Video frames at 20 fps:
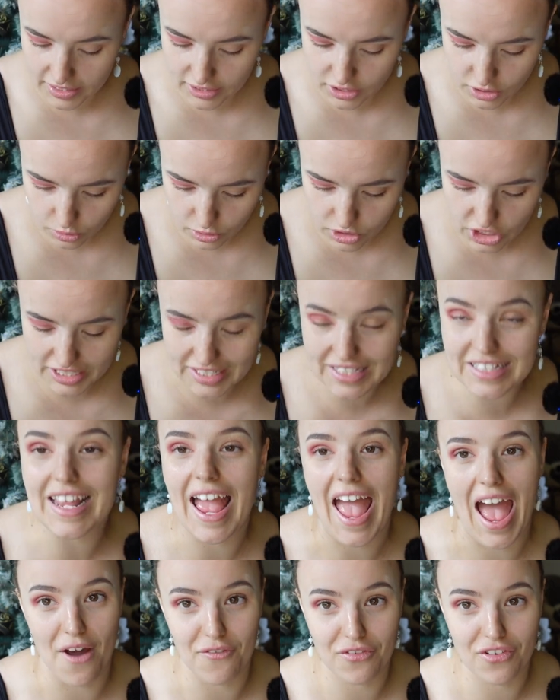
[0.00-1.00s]
saw Jess's
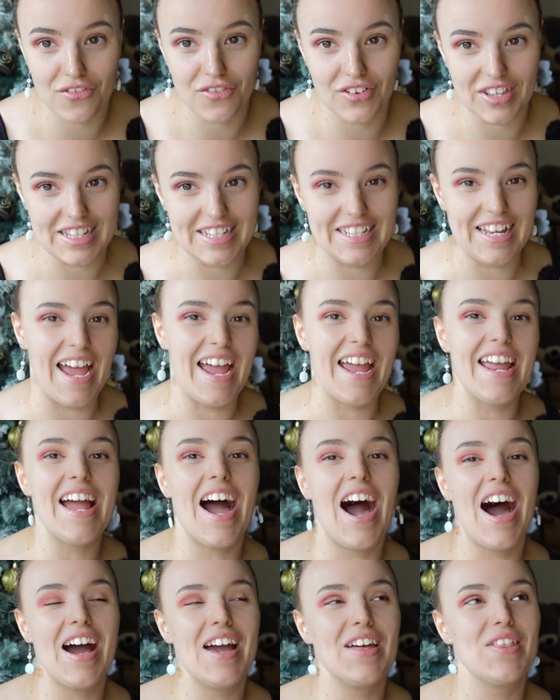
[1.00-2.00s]
outfit for the day,
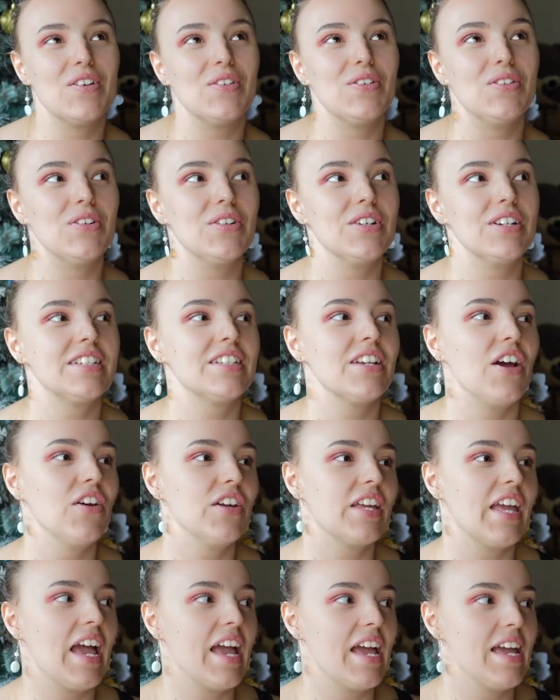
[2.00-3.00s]
I thought,
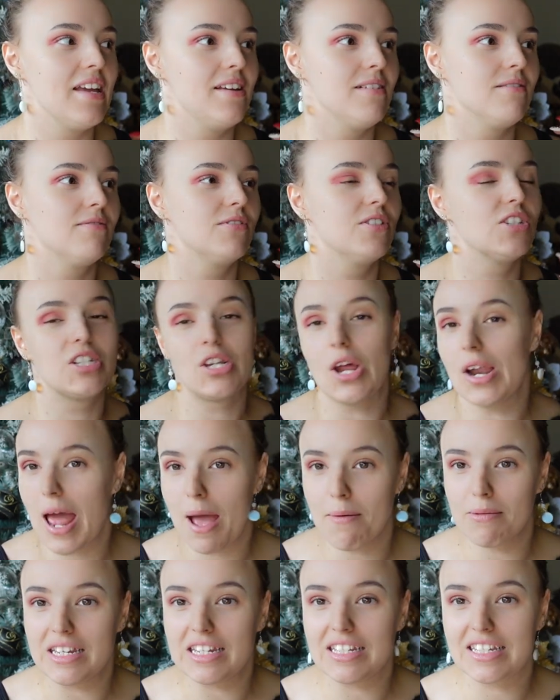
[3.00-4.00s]
okay, it's not
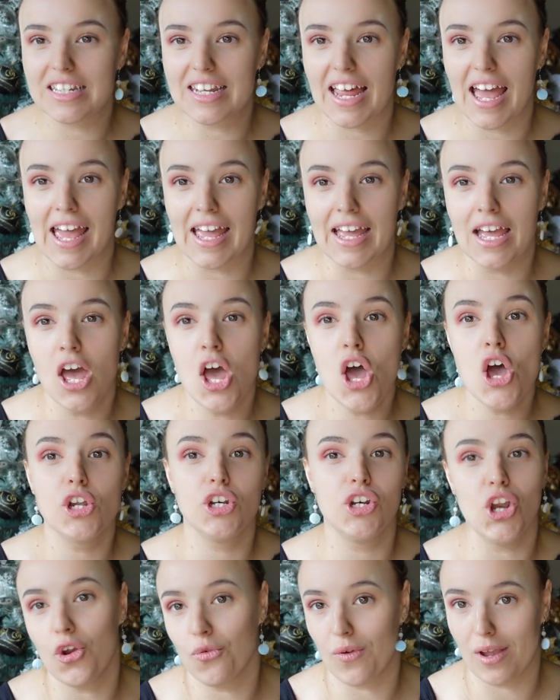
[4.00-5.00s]
happening today.
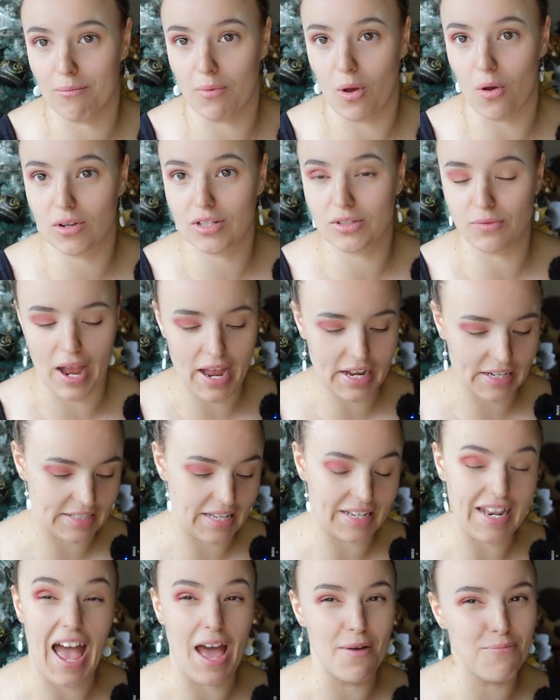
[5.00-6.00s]
No ring box, right? Because
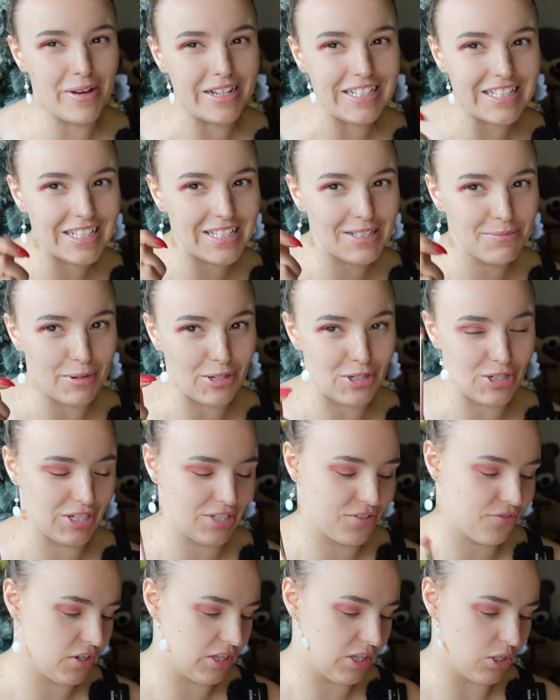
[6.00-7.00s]
I'd had my
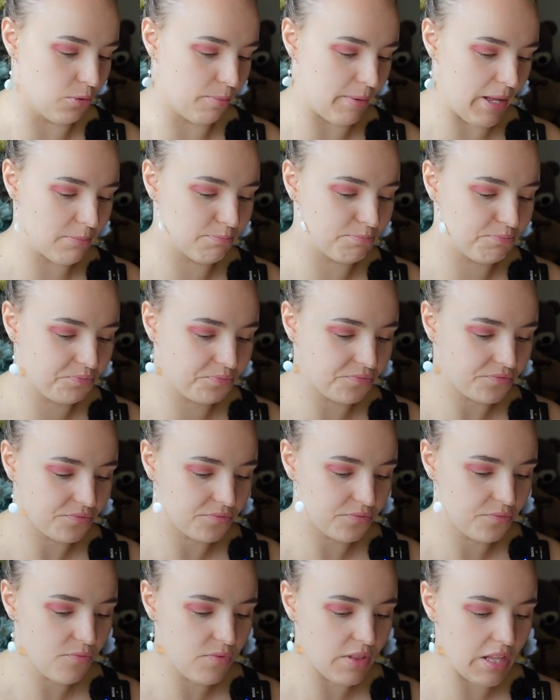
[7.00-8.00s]
suspicions for a little bit.
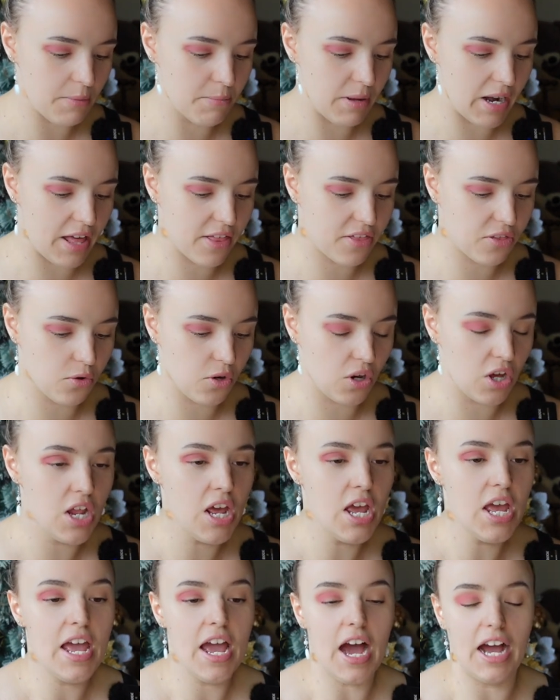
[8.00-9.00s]
But I thought,
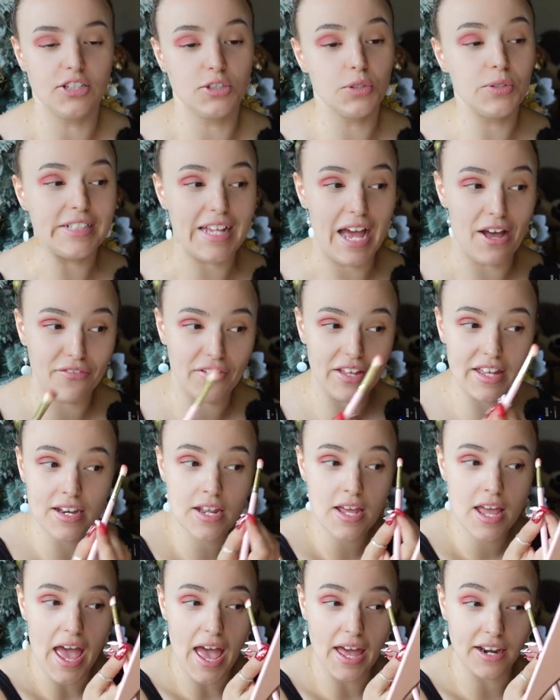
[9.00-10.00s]
I saw his outfit
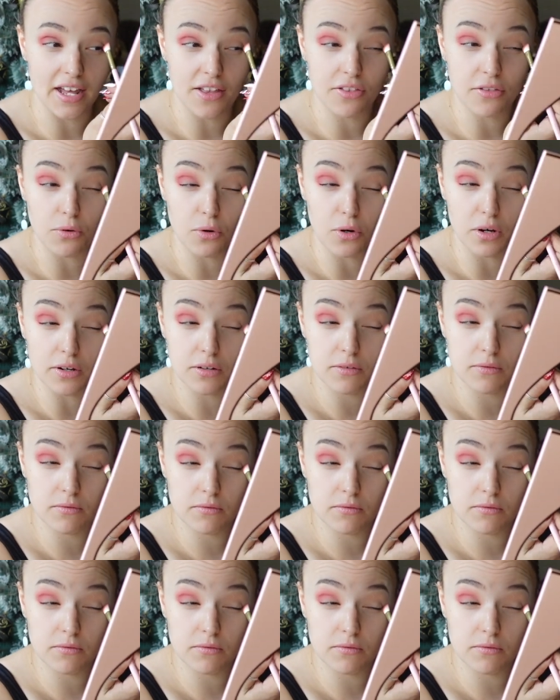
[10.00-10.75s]
and I thought,